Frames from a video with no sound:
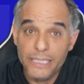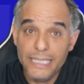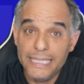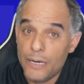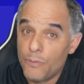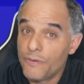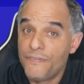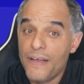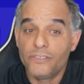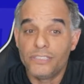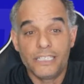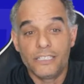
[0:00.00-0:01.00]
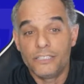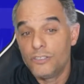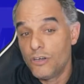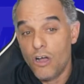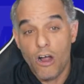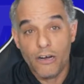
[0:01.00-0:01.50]
they were found in an
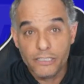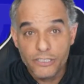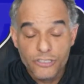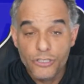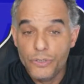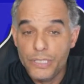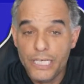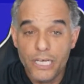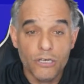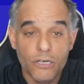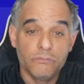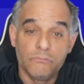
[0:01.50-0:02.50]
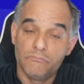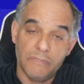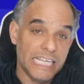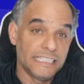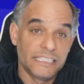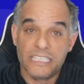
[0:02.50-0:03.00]
art studio
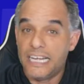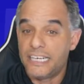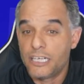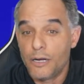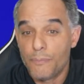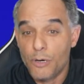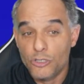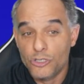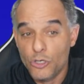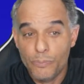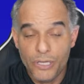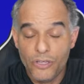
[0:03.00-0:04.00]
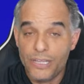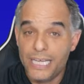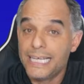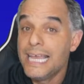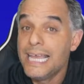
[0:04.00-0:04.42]
inside a commercial building.